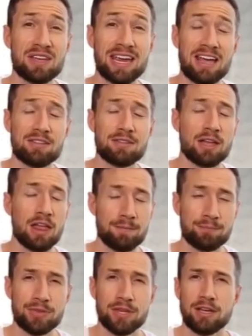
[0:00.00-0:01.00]
watch our full
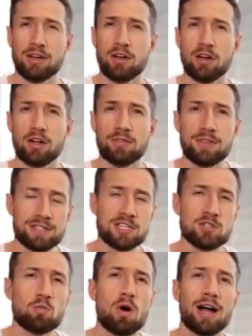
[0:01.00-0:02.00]
video on how
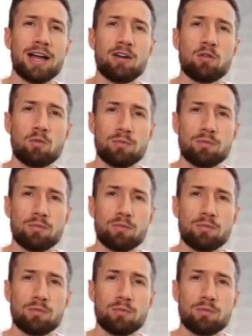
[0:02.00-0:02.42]
Google Shopping